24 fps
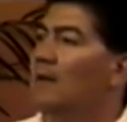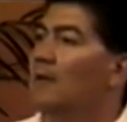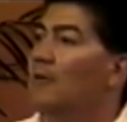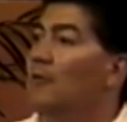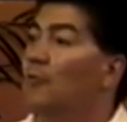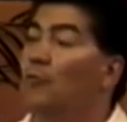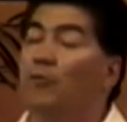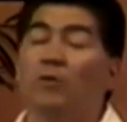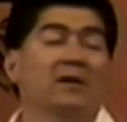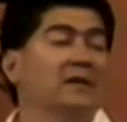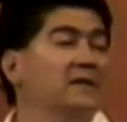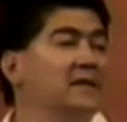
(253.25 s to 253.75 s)

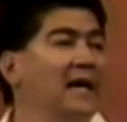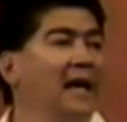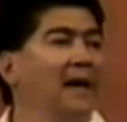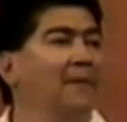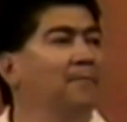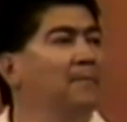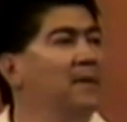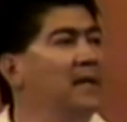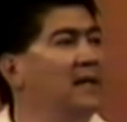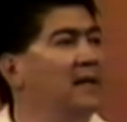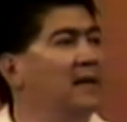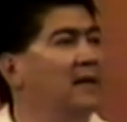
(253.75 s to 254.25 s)
Was that
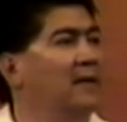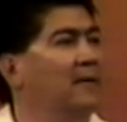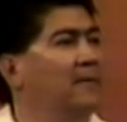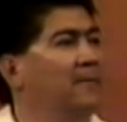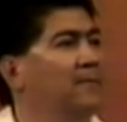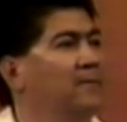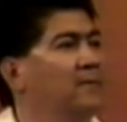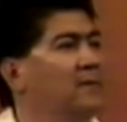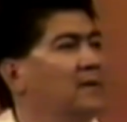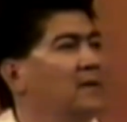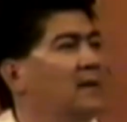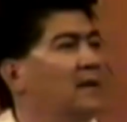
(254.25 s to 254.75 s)
me
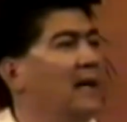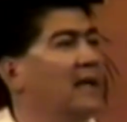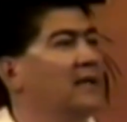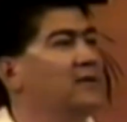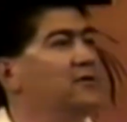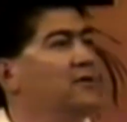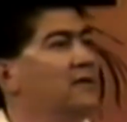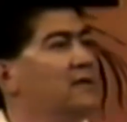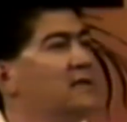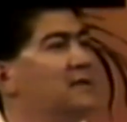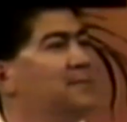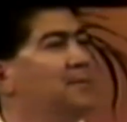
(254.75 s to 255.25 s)
that asked
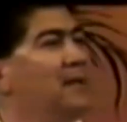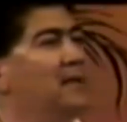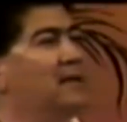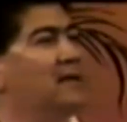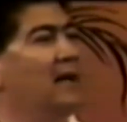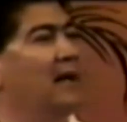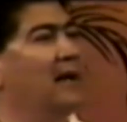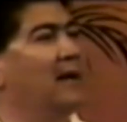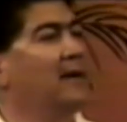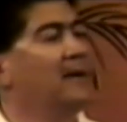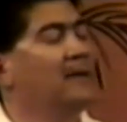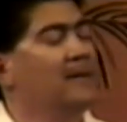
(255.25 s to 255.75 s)
you to speak
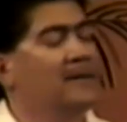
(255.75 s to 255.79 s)
that?